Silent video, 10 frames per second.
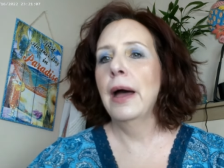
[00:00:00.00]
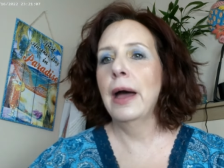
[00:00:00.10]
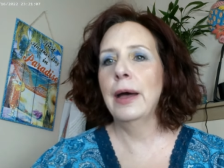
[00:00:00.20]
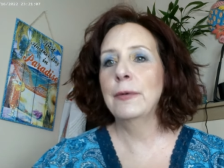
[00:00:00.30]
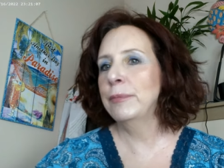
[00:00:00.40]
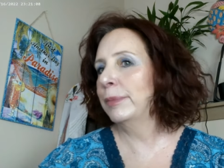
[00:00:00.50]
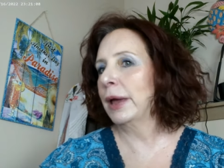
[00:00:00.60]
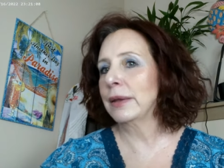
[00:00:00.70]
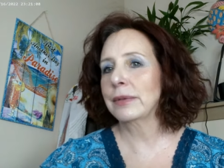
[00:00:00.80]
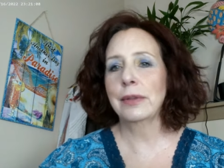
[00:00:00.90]
Um,
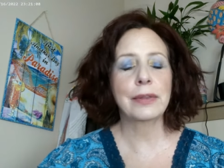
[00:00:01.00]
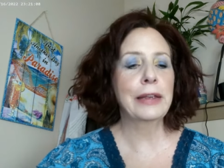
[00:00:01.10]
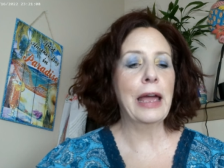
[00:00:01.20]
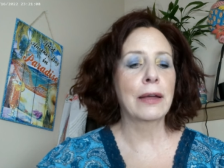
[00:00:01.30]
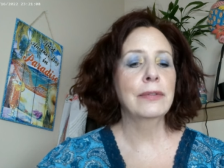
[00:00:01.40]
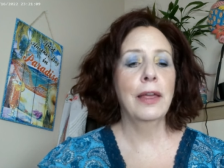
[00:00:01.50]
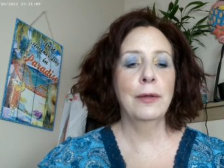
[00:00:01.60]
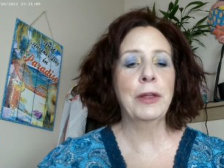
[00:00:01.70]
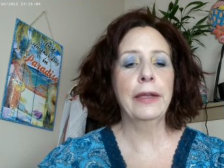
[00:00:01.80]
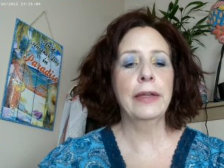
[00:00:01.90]
but yeah,
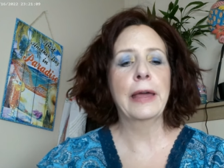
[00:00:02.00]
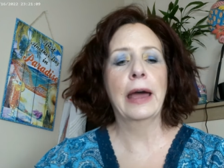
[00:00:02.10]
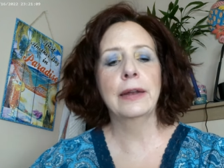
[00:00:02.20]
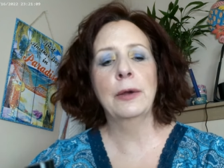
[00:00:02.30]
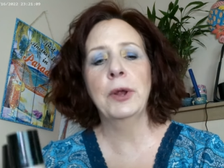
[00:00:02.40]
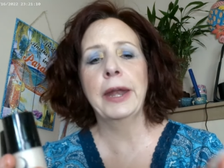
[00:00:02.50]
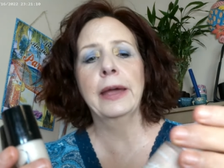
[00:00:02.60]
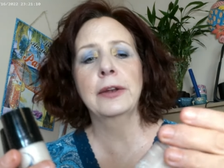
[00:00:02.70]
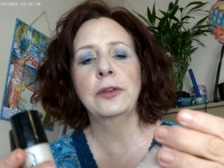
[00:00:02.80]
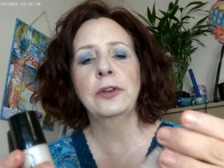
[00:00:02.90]
I'm liking that. I went
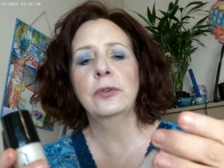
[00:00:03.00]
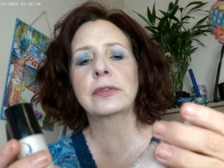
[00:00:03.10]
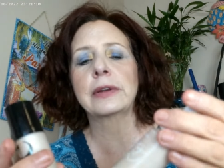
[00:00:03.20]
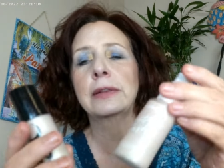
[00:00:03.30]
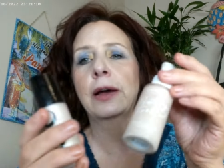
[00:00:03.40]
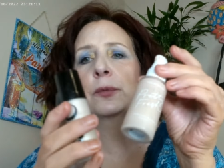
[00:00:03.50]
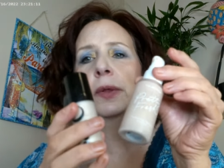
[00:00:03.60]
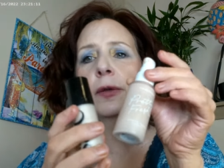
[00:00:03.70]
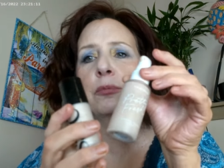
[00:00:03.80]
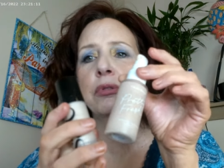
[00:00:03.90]
ahead and used it along
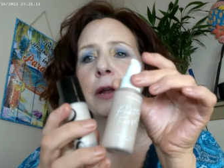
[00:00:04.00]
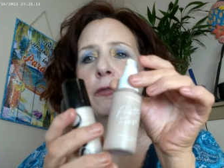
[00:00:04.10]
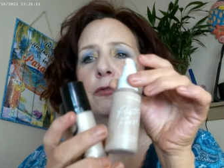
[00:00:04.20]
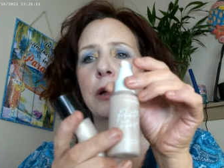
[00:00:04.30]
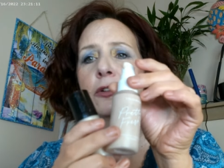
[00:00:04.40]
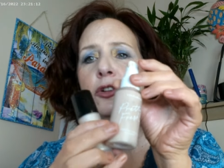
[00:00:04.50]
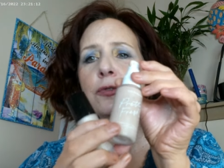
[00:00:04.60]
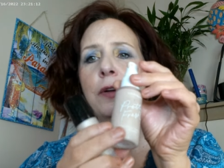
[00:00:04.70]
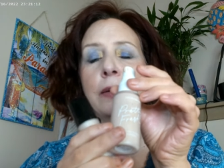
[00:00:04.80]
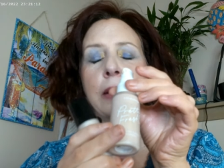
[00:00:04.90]
with the Pretty Fresh
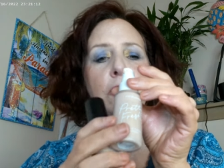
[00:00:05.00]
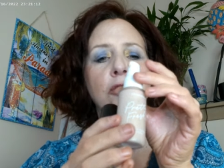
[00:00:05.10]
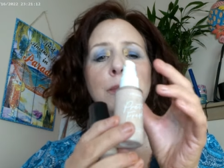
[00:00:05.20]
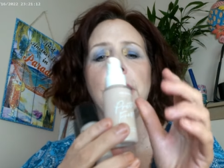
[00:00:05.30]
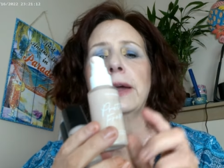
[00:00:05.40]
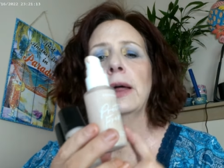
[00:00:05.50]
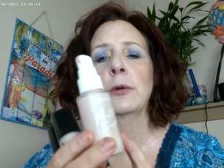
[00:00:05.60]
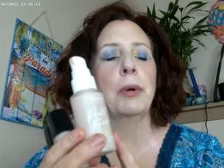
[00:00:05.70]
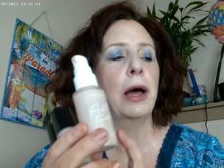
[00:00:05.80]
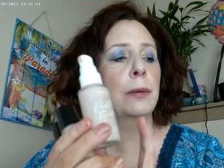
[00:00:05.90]
Foundation by
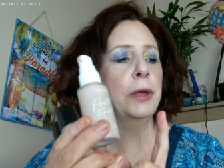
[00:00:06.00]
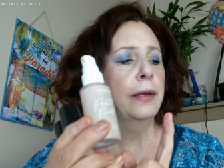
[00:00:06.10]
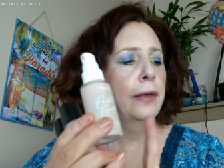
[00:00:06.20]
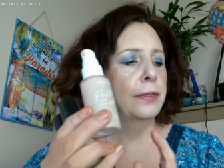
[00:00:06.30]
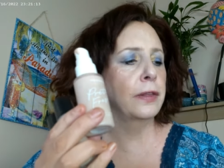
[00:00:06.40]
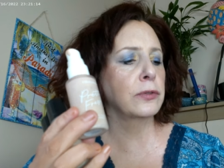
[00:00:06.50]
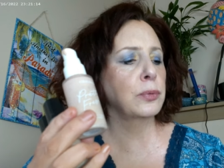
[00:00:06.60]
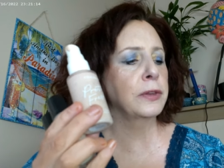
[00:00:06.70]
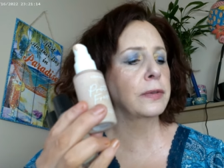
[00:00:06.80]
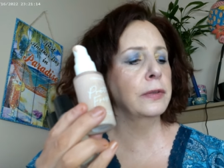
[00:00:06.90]
ColourPop. This
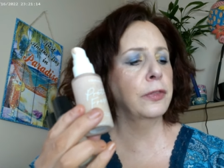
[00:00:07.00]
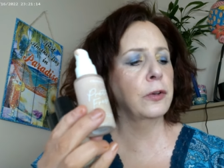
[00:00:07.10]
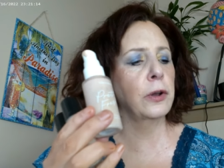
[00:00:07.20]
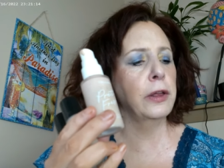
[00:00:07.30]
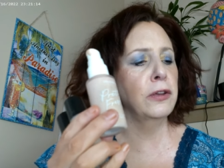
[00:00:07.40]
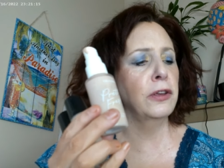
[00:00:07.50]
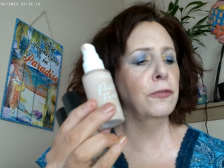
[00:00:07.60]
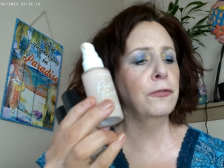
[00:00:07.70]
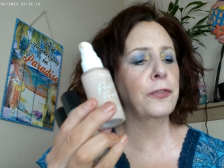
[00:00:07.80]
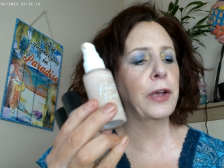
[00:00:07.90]
one's in 30
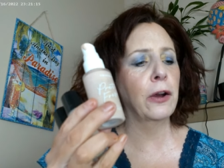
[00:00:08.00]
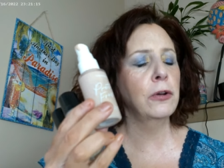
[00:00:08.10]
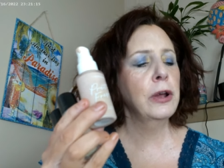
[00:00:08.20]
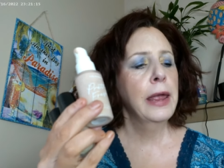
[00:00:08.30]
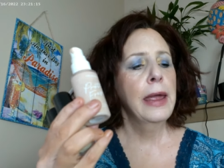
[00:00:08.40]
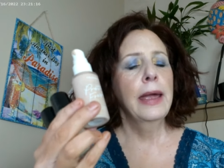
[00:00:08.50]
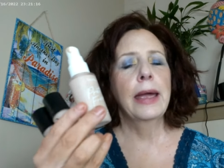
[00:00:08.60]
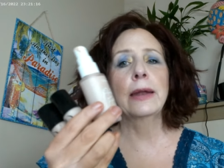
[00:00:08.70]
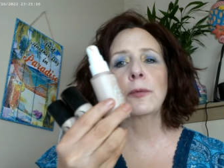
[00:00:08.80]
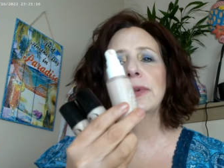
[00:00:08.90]
Fair,
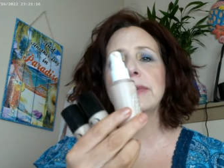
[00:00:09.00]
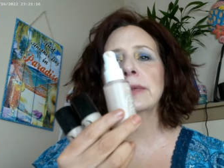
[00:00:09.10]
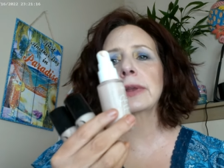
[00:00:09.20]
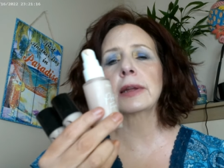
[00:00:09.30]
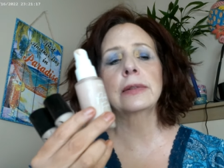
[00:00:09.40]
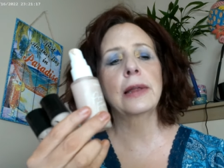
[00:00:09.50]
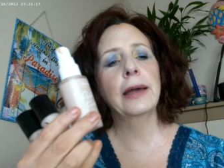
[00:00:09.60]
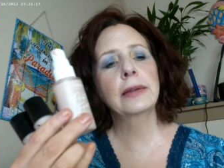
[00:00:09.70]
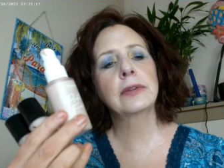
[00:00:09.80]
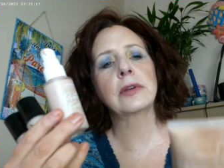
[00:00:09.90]
and it was a little light,